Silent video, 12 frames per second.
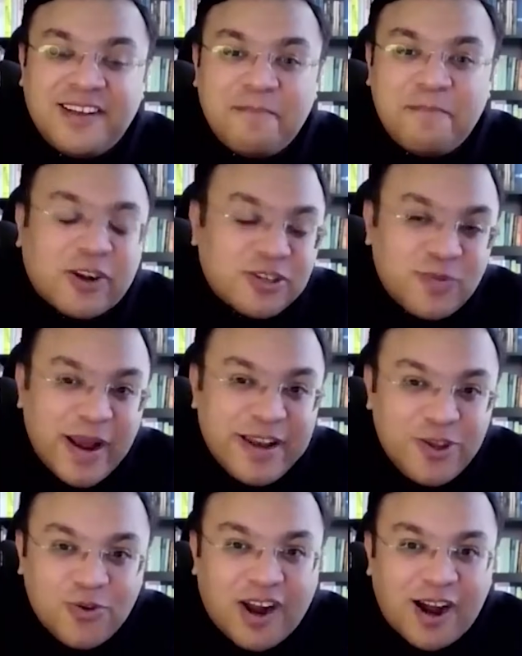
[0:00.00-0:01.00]
Because when
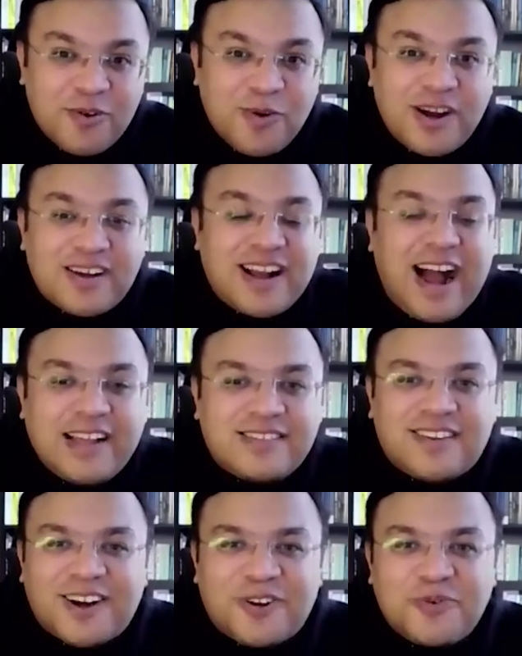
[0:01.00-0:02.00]
you can't work, I
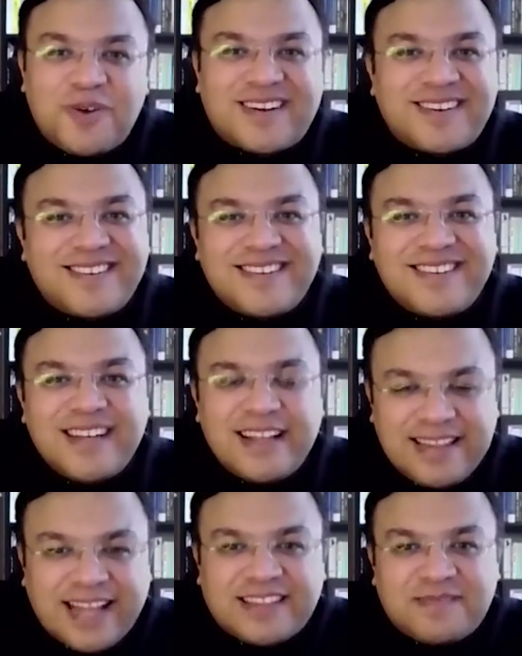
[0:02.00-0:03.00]
start to work.
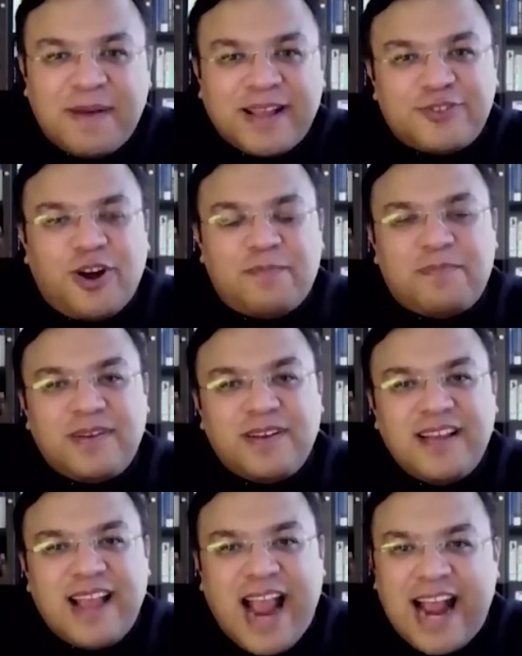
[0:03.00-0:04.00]
That's my job.
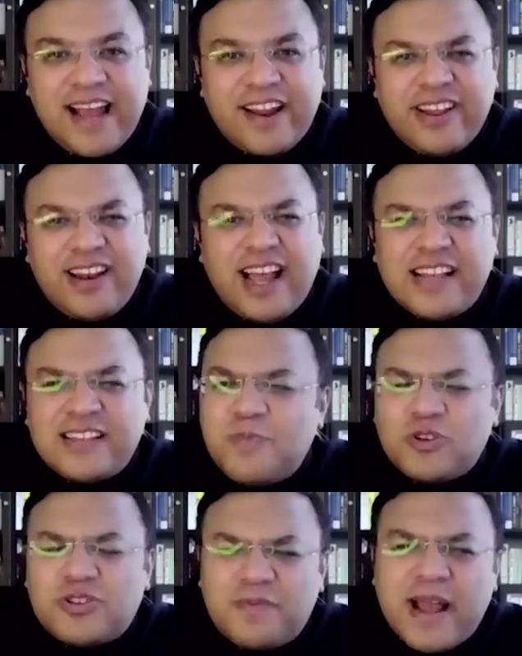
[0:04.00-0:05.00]
And I realize
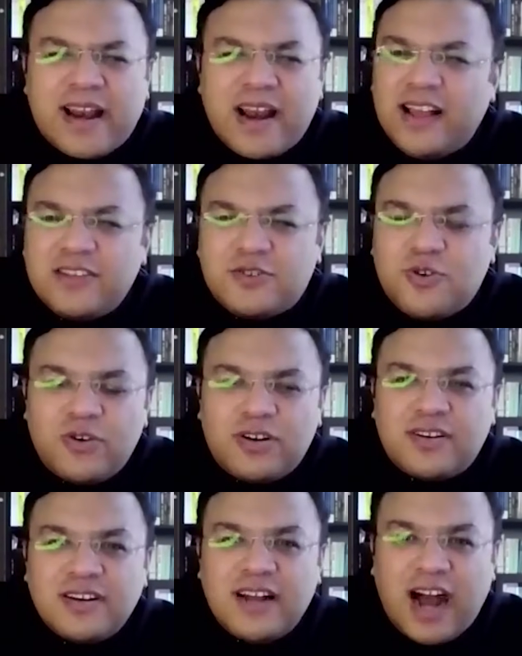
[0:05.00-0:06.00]
most of my clients don't
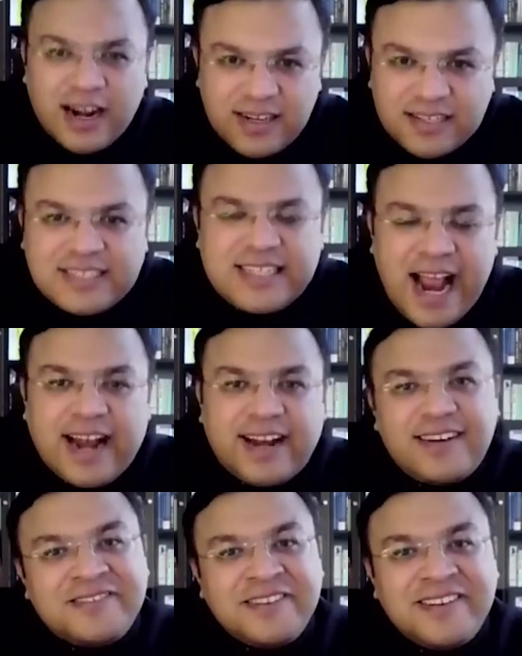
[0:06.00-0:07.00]

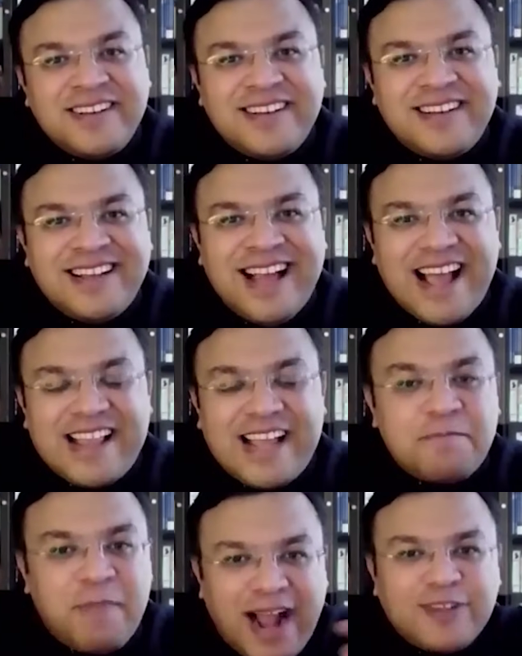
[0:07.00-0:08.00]
understand
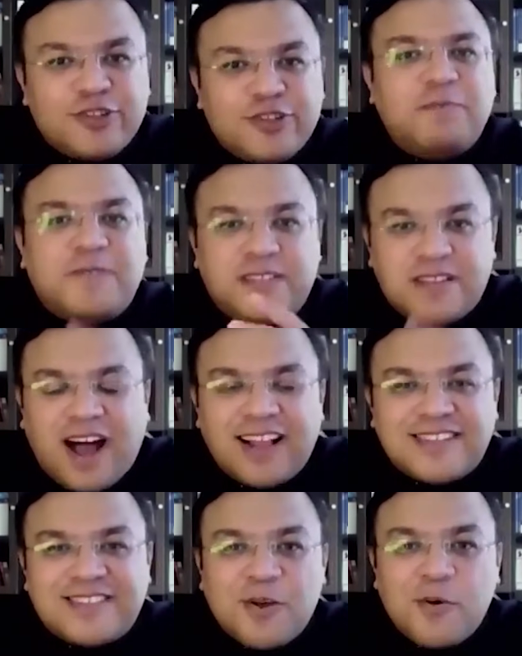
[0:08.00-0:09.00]
that my job
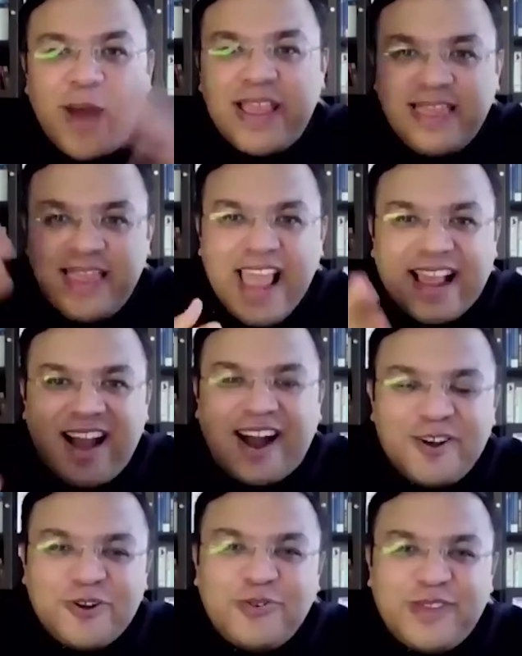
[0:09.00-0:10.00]
starts when they
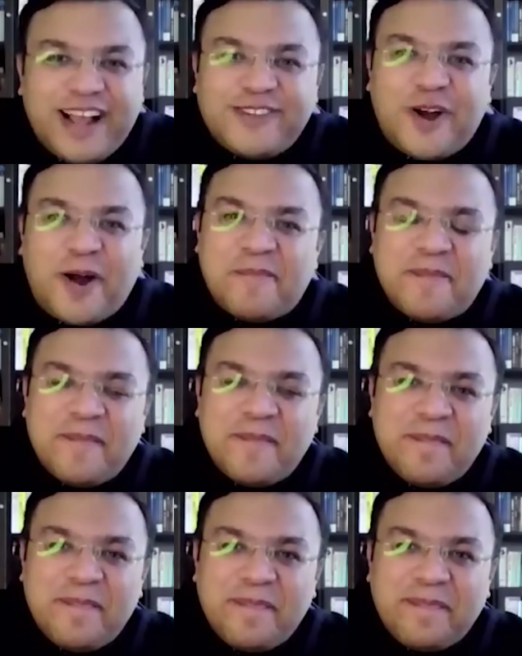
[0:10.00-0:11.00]
can't do their job.
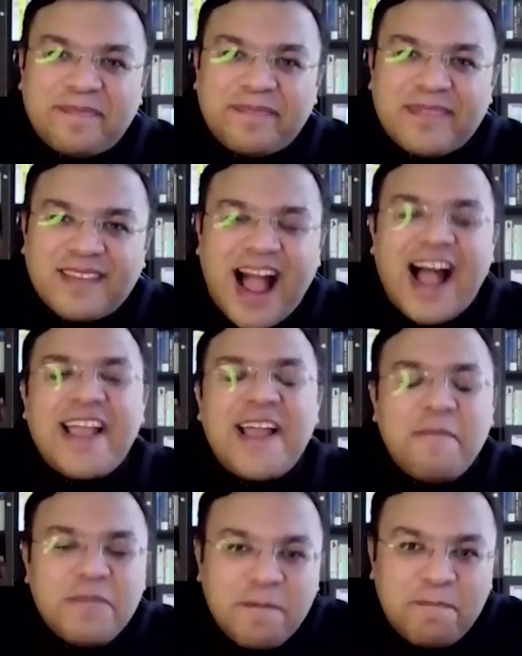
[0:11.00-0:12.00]
I
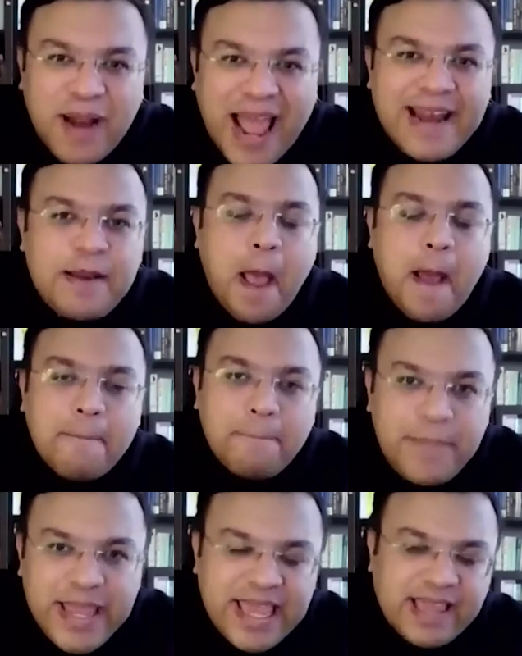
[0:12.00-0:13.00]
am the plan
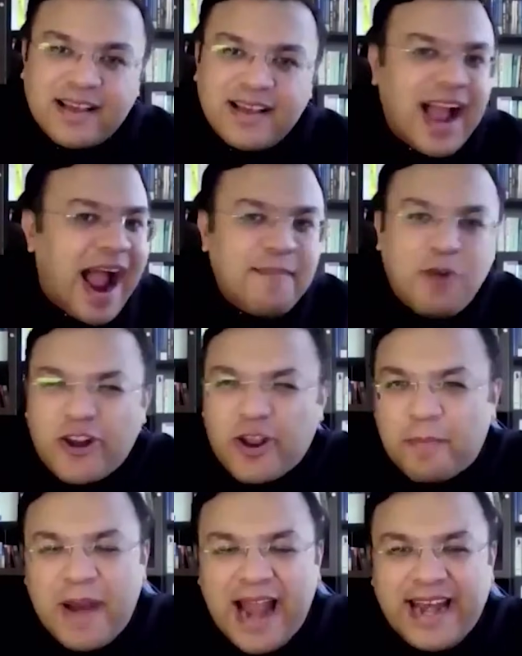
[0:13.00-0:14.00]
B. I'm not
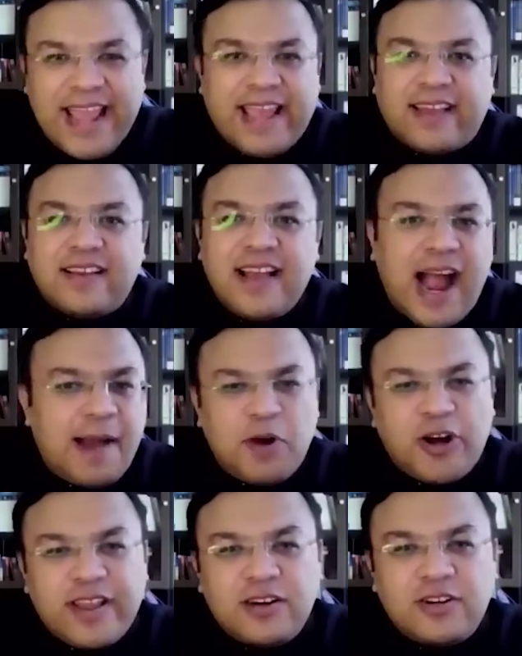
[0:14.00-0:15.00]
your plan A. I'm
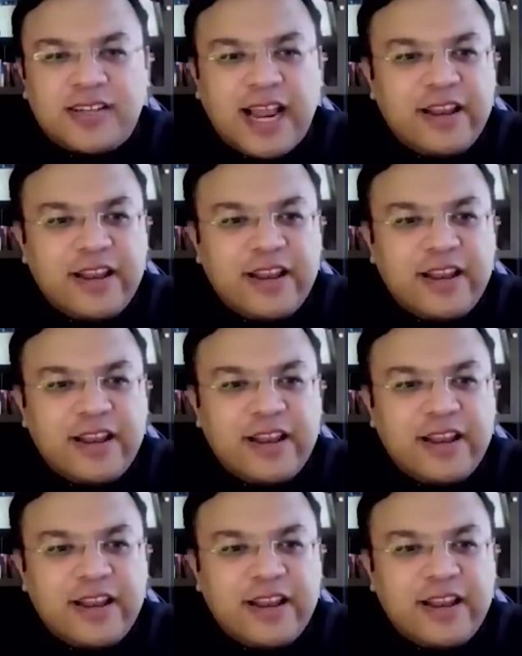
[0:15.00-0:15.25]
not here to tell